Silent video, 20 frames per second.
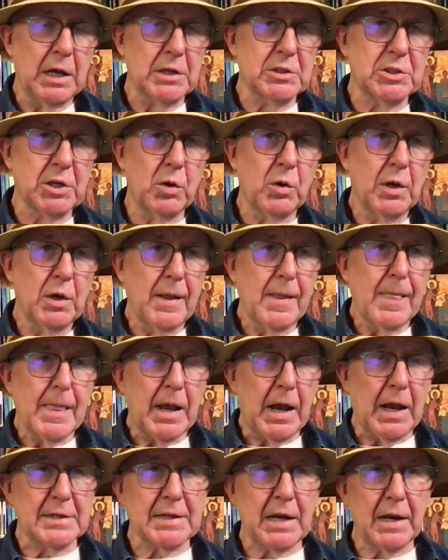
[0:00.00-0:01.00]
So
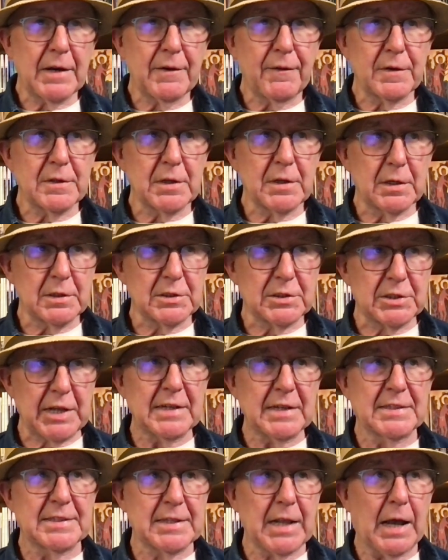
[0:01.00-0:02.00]
as I
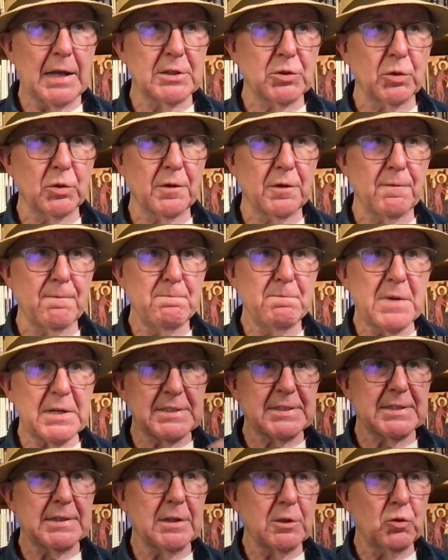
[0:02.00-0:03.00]
sense that sort of
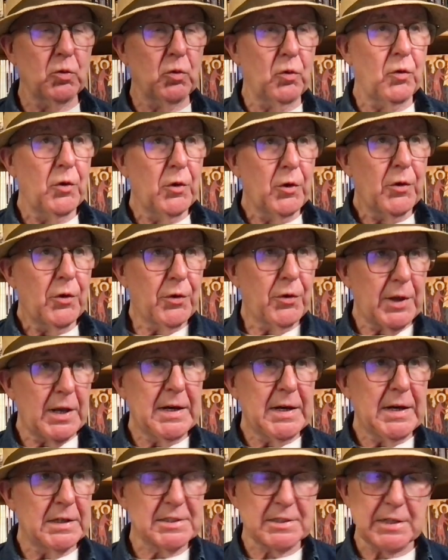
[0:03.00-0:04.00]
mystical
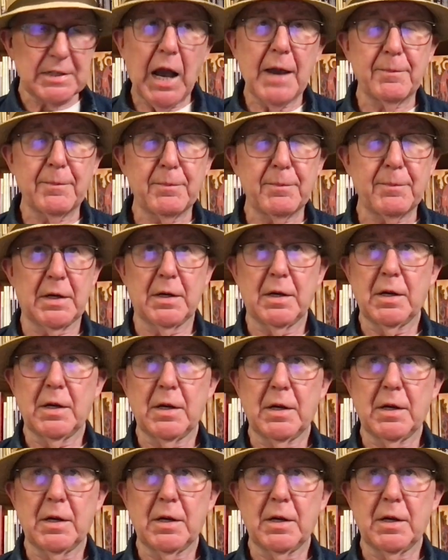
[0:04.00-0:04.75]
thing inside me,